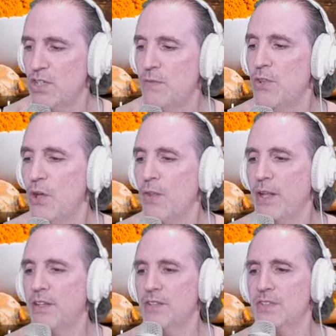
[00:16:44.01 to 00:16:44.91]
even though
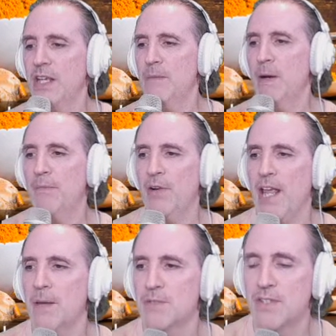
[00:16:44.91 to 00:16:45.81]
that does set him up for
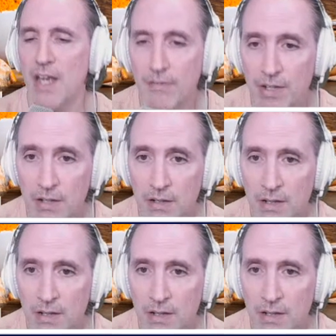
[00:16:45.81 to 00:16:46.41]
game 7.